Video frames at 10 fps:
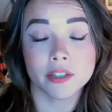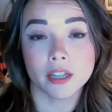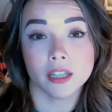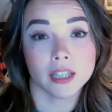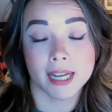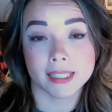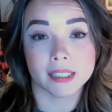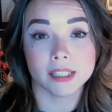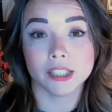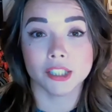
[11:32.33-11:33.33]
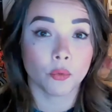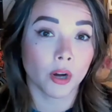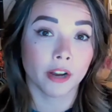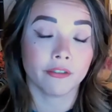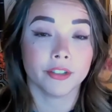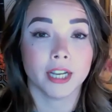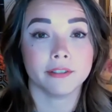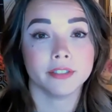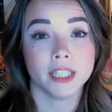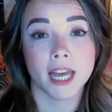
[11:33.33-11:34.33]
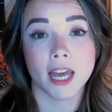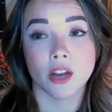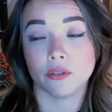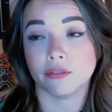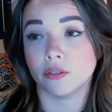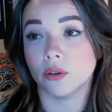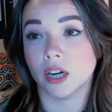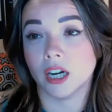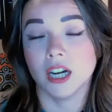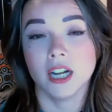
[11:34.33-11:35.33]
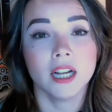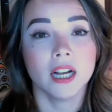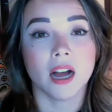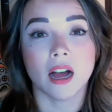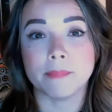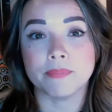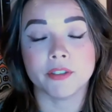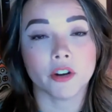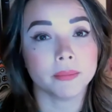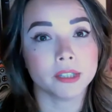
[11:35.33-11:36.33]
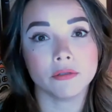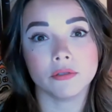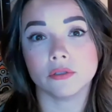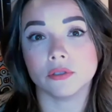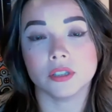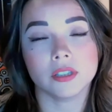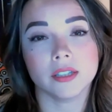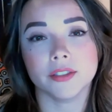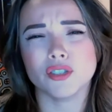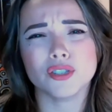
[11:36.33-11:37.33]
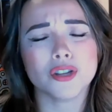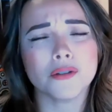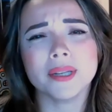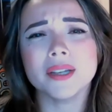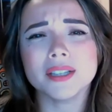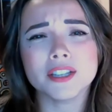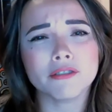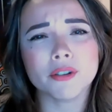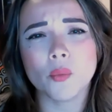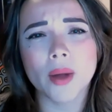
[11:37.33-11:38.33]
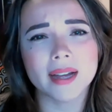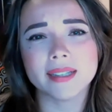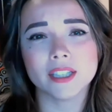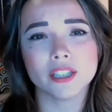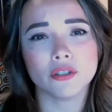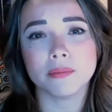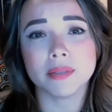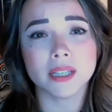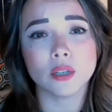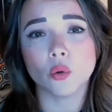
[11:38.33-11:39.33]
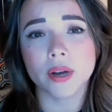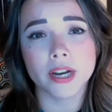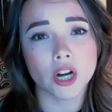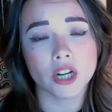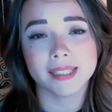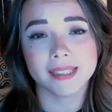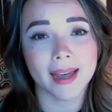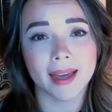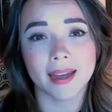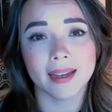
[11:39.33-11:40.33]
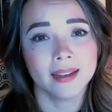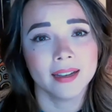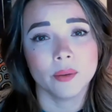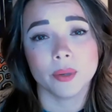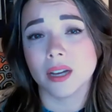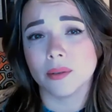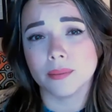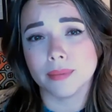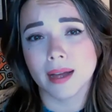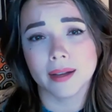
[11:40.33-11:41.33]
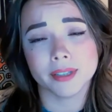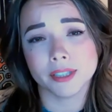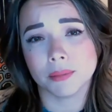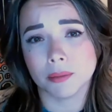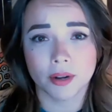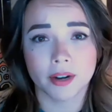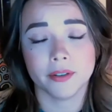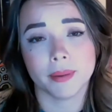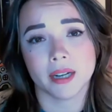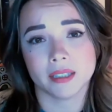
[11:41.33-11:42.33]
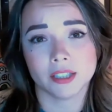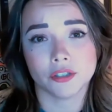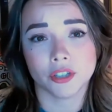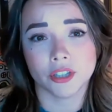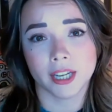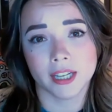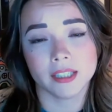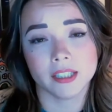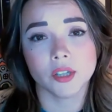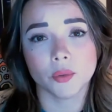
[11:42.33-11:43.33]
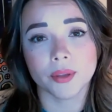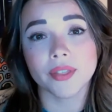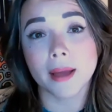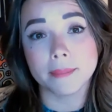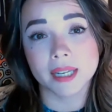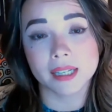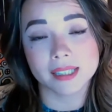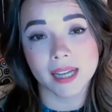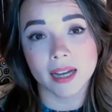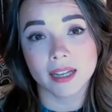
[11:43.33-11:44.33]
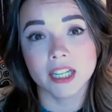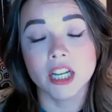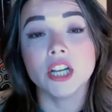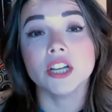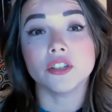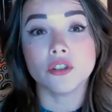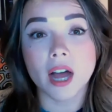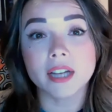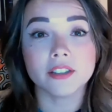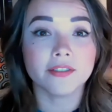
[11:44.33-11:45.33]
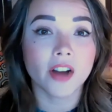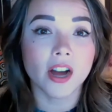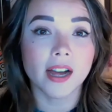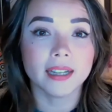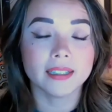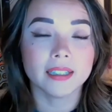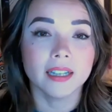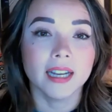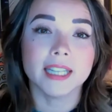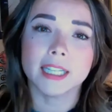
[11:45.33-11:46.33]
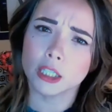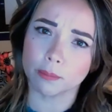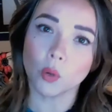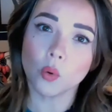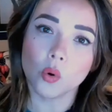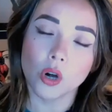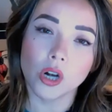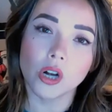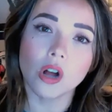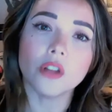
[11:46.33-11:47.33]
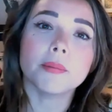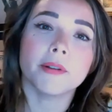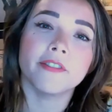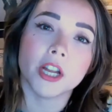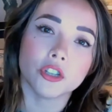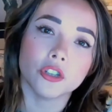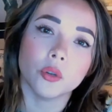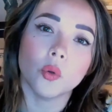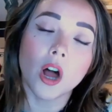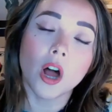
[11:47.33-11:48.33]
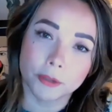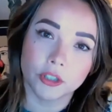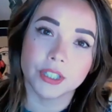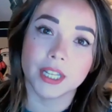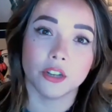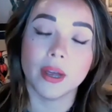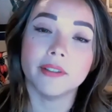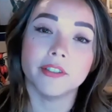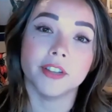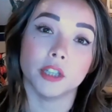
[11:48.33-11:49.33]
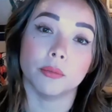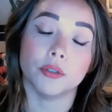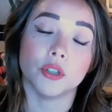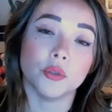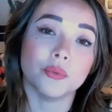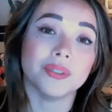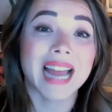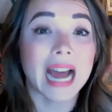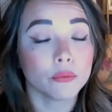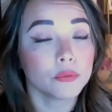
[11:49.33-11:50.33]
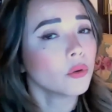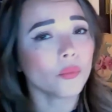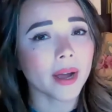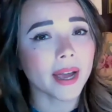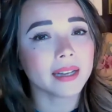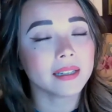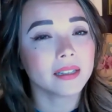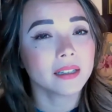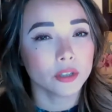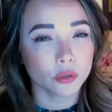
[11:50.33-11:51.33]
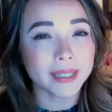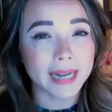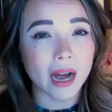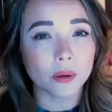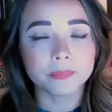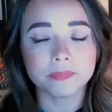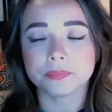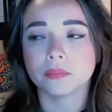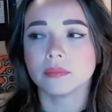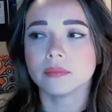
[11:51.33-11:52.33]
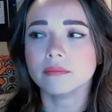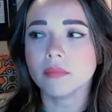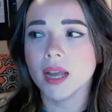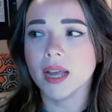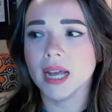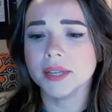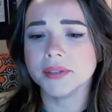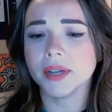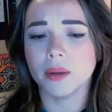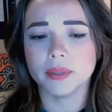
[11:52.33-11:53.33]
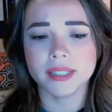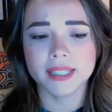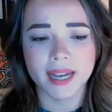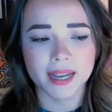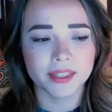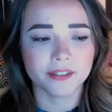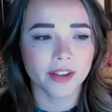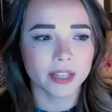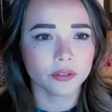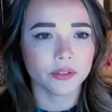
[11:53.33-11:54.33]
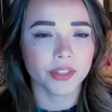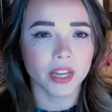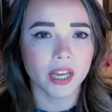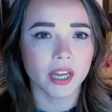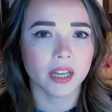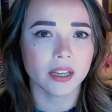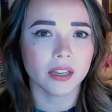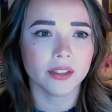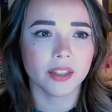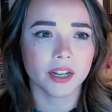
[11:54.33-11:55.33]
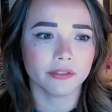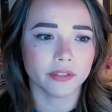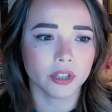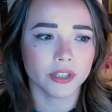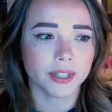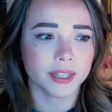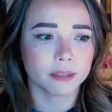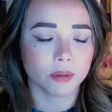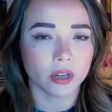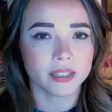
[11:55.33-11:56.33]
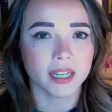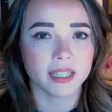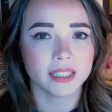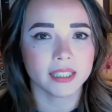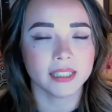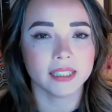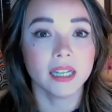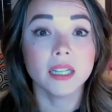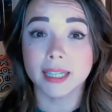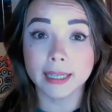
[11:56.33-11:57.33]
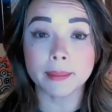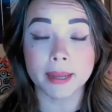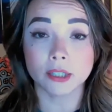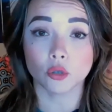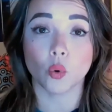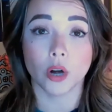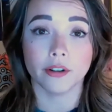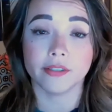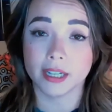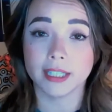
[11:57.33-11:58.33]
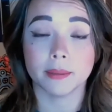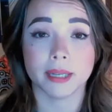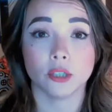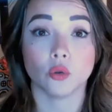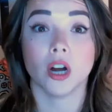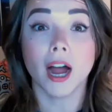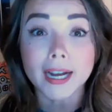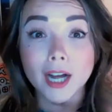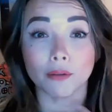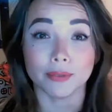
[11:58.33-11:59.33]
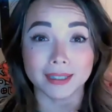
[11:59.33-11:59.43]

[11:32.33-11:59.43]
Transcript: a license and they're working for the FDA or for um, pharmaceuticals. There's so many different ways that you can be a lawyer today without having to be a private practice attorney. So, with that being said, you got to find and explore all the professional options that you have available to you now. Don't wait, do it now and I would say the final thing that I've learned in this process is getting a mentor, finding a mentor. I got